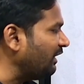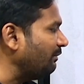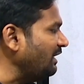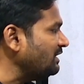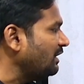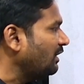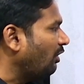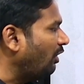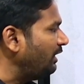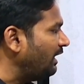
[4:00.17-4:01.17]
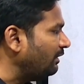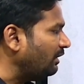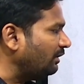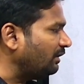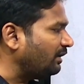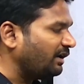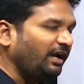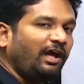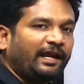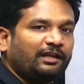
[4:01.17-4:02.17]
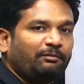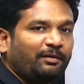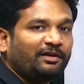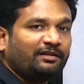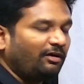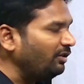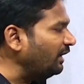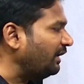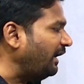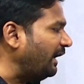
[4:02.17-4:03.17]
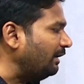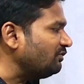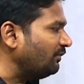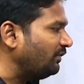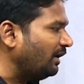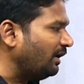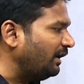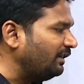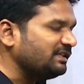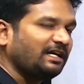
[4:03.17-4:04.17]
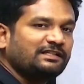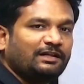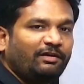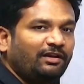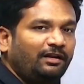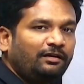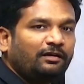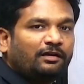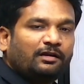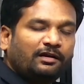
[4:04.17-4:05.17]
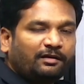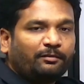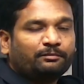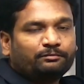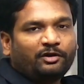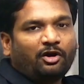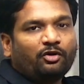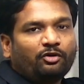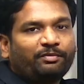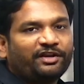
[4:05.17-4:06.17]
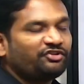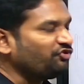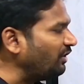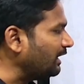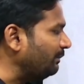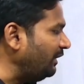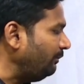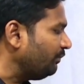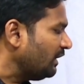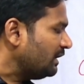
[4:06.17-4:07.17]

That means all the trade all the trade items in this consignment are belong to British East India Company.